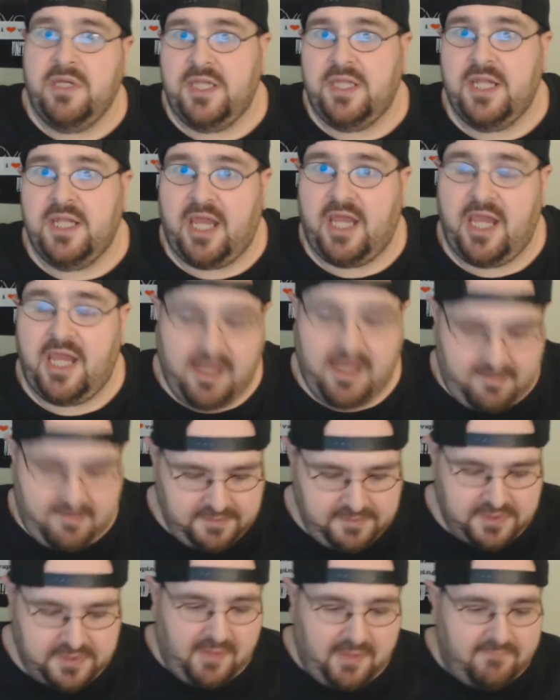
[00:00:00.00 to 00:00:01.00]
a month and a
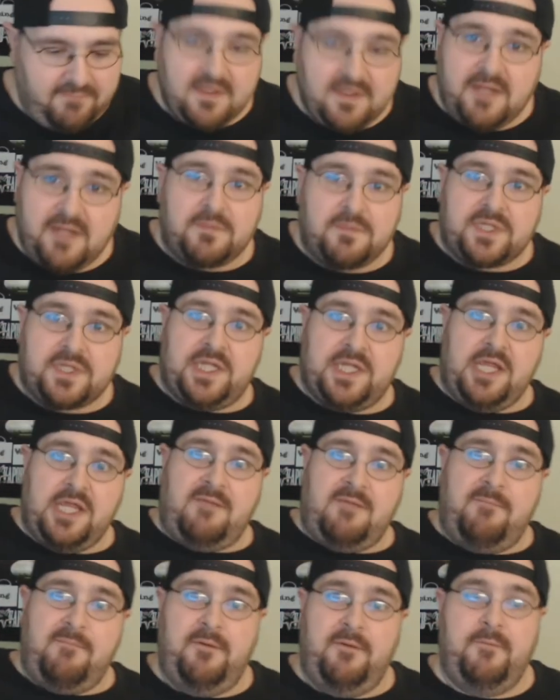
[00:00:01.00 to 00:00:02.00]
half, so I've let them
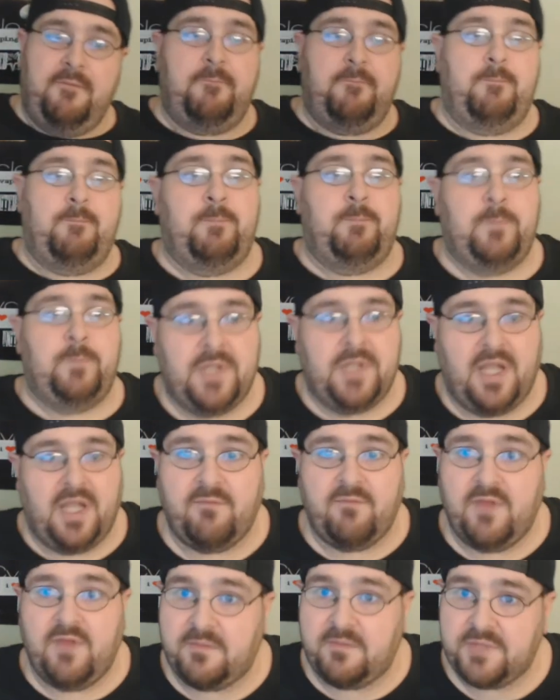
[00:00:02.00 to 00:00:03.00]
steep,
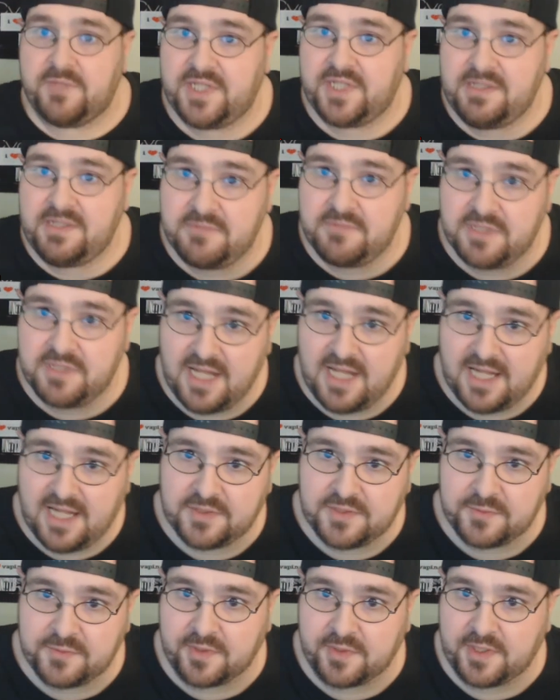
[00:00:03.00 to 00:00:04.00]
and I've let them steep
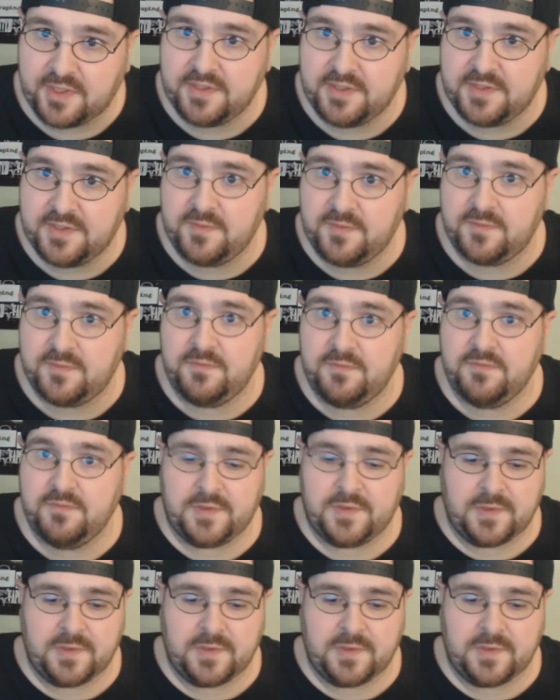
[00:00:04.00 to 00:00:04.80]
naturally, too.